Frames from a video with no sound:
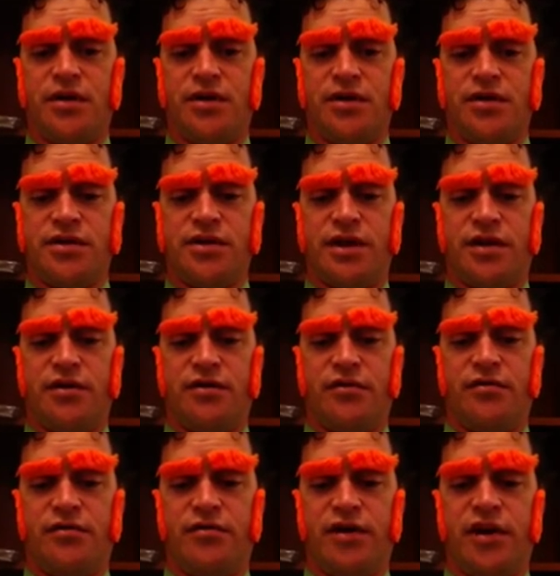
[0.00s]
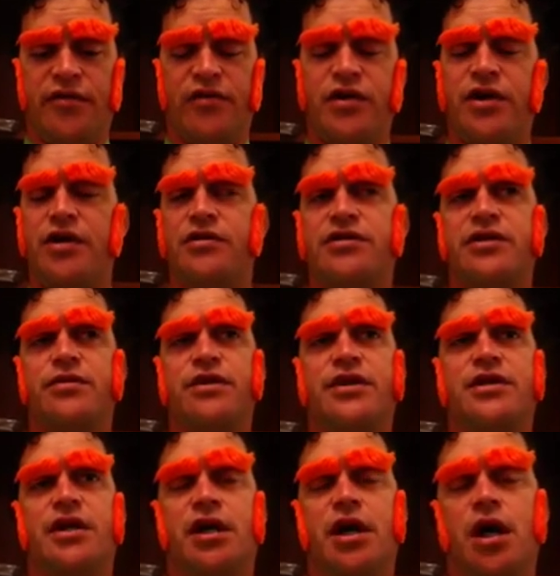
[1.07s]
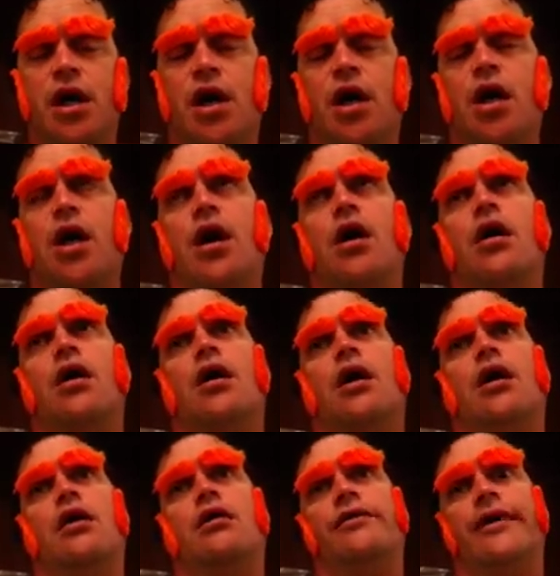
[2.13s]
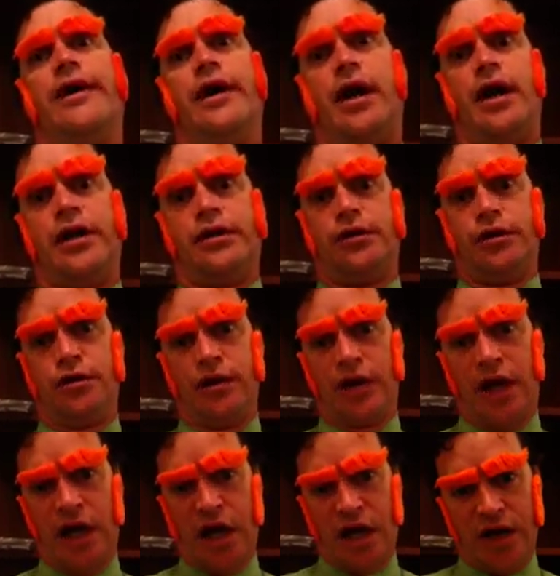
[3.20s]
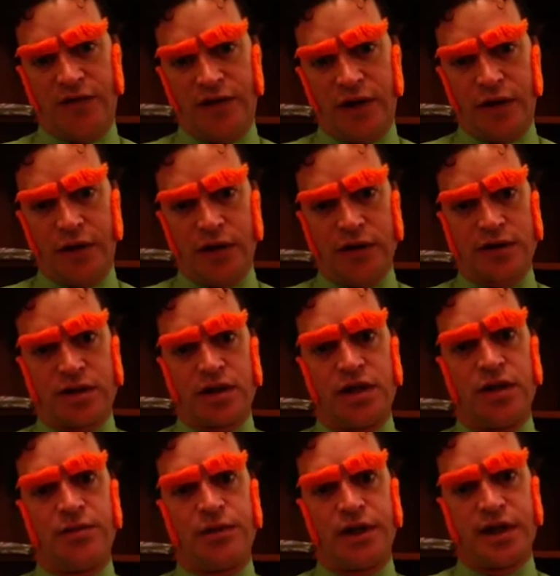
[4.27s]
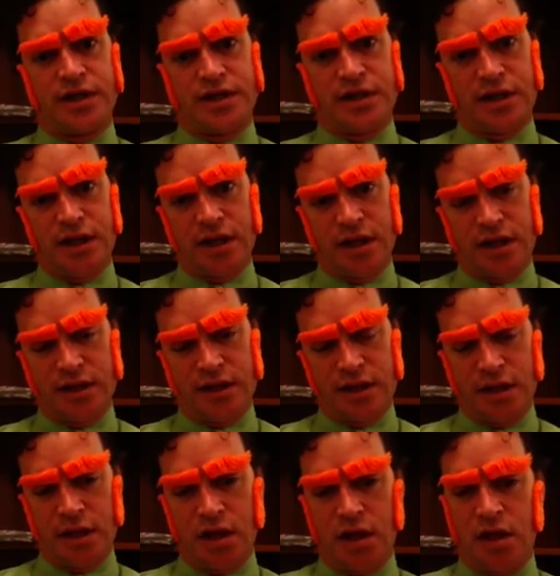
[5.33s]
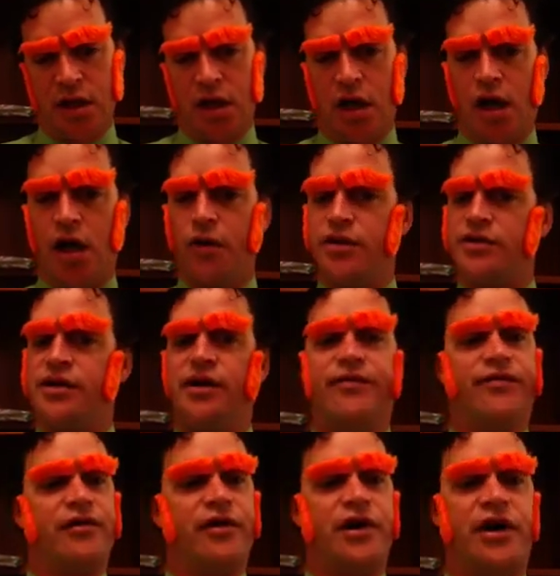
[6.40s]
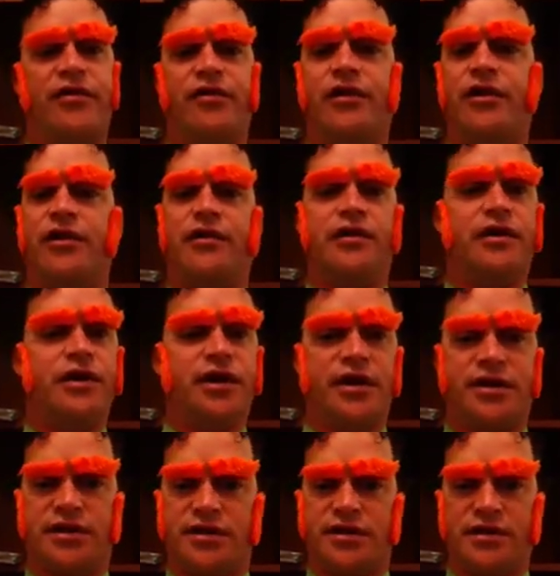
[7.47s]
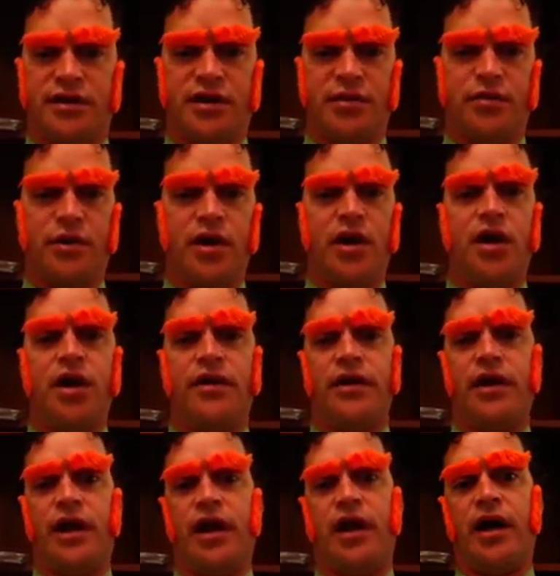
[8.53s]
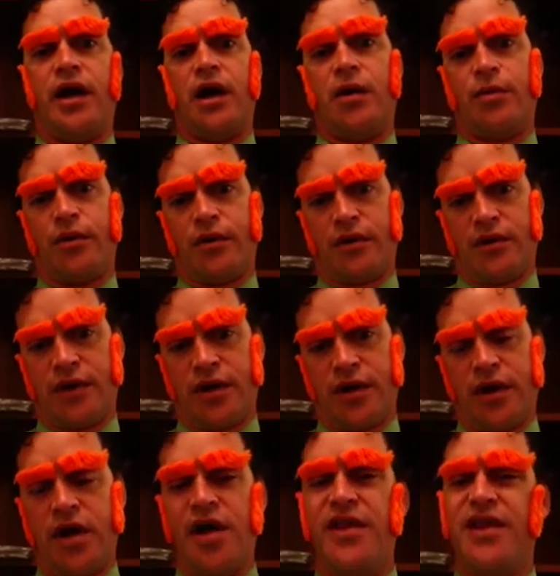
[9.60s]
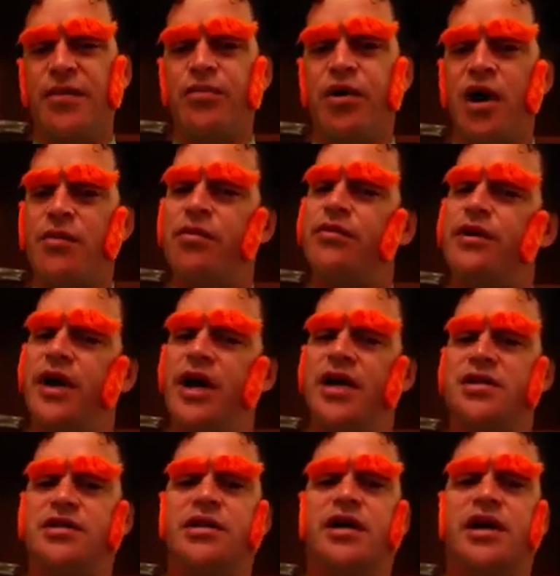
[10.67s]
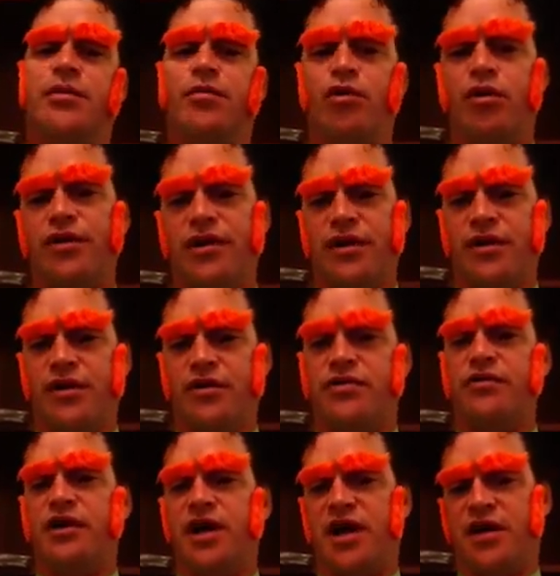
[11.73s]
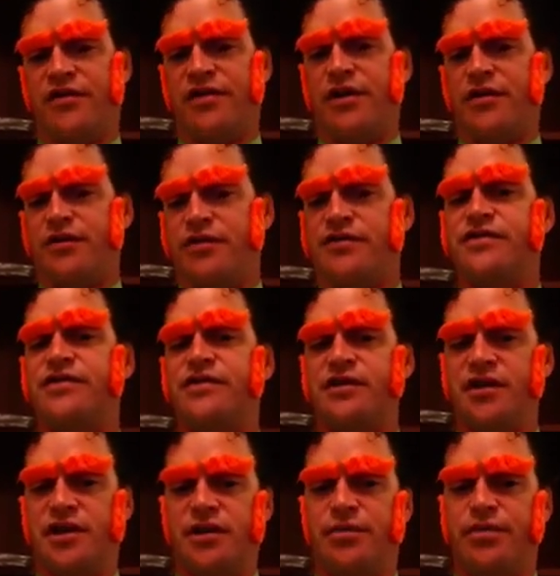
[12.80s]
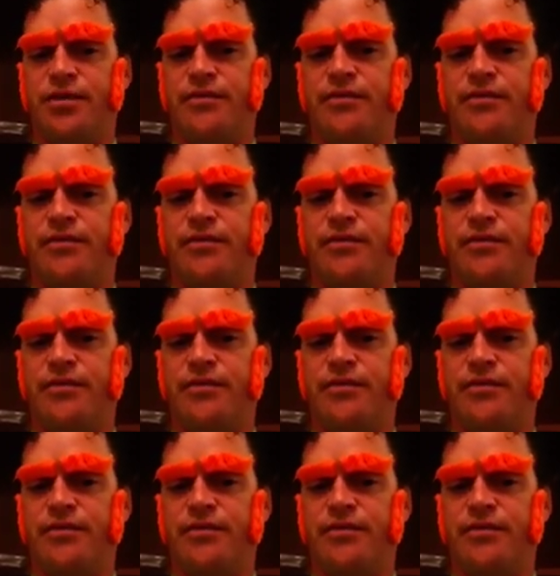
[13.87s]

So whenever you hear somebody say, "Oh, I only got 2.5 hours sleep last night. I was up forever and couldn't get to sleep, and then I got up early," they probably actually got more than the 2.5 hours of sleep,